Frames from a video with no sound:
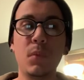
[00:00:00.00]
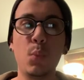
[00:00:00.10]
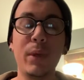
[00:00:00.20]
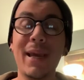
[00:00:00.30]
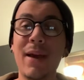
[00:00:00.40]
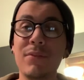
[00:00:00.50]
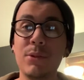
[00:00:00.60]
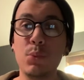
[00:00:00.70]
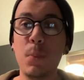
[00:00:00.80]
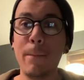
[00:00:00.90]
we have to
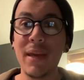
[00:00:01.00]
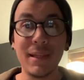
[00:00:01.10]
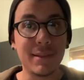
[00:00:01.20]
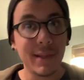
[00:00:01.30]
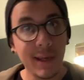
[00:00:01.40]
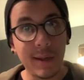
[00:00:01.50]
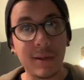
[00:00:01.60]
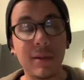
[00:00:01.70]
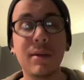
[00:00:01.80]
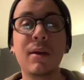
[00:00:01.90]
maintain
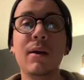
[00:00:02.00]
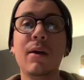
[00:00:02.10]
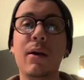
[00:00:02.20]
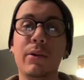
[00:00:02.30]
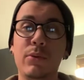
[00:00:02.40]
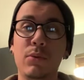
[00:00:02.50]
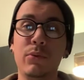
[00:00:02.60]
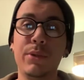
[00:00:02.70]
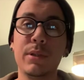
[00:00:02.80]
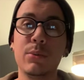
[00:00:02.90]
on our own
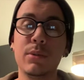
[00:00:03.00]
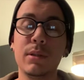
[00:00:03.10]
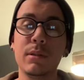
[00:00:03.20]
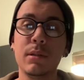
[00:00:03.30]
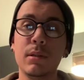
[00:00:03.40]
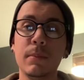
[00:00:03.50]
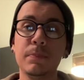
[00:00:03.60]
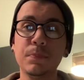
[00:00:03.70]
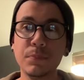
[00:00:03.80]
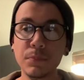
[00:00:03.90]
resources.
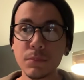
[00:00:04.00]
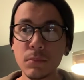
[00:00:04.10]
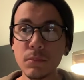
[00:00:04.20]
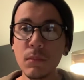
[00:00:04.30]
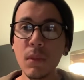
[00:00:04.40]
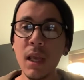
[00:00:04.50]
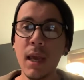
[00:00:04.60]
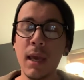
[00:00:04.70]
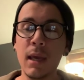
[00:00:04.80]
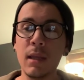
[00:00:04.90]

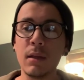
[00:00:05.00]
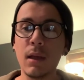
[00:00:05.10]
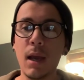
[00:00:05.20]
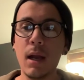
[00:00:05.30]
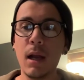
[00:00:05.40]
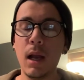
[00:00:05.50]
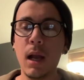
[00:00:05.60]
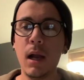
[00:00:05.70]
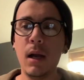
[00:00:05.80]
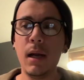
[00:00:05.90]
And
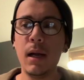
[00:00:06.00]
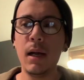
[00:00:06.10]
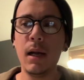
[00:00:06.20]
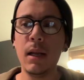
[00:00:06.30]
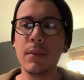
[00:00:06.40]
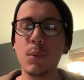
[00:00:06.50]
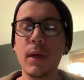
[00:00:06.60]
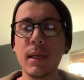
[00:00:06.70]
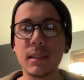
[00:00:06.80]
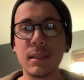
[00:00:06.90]
the way
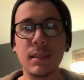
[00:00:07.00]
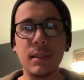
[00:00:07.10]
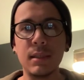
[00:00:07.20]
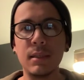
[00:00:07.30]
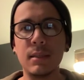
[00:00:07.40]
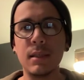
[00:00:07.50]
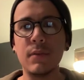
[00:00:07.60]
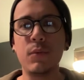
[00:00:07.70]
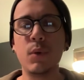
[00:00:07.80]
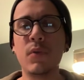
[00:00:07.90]
I see it is,
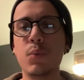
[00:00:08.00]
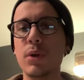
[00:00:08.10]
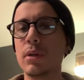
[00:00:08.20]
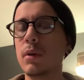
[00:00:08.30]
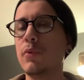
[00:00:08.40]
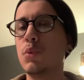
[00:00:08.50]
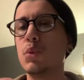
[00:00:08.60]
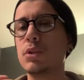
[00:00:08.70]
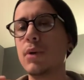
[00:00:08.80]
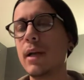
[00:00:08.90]
if we're
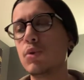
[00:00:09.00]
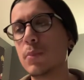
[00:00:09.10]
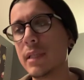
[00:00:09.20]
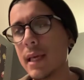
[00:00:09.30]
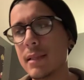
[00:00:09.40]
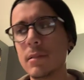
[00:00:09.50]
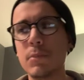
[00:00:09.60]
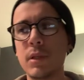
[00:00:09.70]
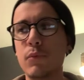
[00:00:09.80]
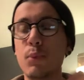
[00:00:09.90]
trying to obtain
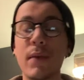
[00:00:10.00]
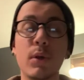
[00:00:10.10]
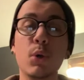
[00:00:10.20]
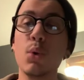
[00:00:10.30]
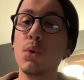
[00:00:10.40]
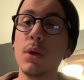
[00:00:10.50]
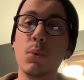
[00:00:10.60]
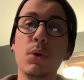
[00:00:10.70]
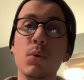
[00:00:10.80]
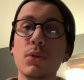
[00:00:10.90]
something, if we have a goal that we're
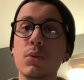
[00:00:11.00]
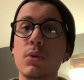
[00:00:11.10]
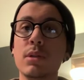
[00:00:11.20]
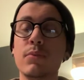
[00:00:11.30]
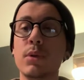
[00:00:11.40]
going towards, if